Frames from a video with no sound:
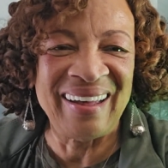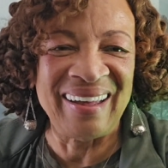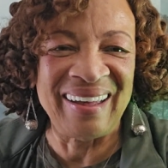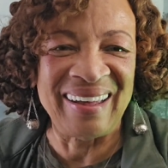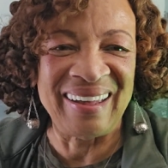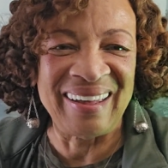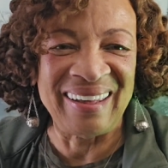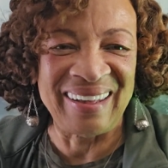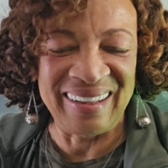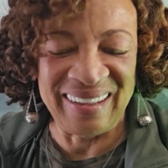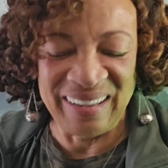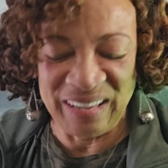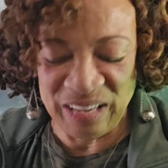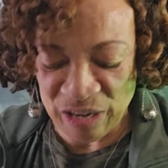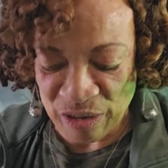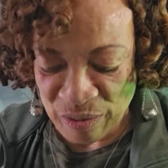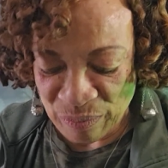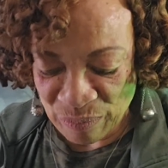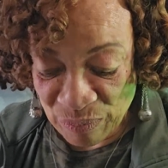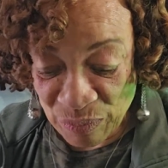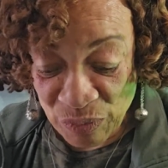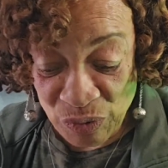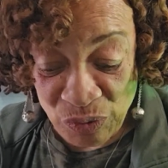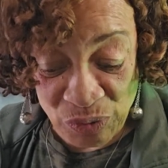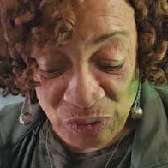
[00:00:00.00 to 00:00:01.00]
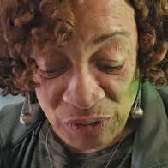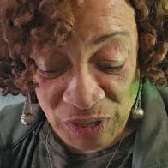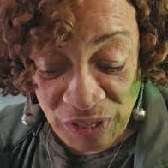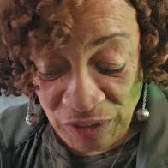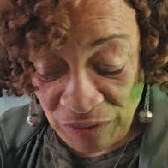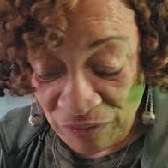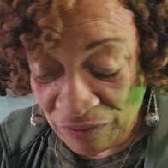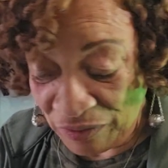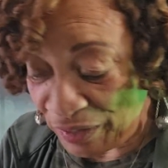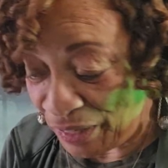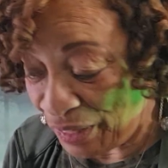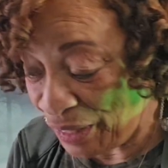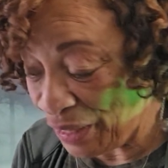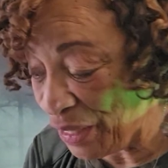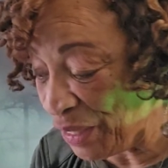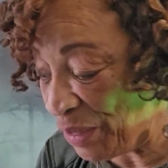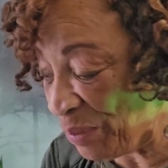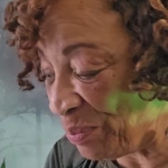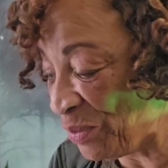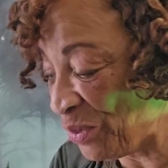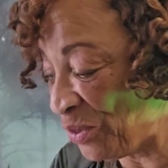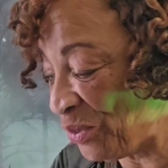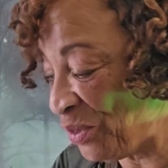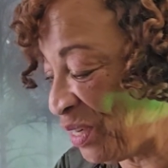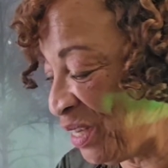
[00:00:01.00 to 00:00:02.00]
Hi, I'm Moody,
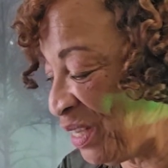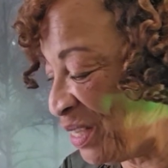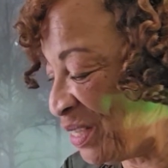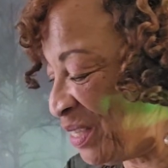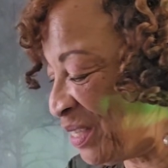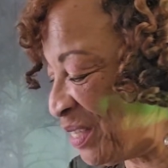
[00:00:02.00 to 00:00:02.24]
feeling moody.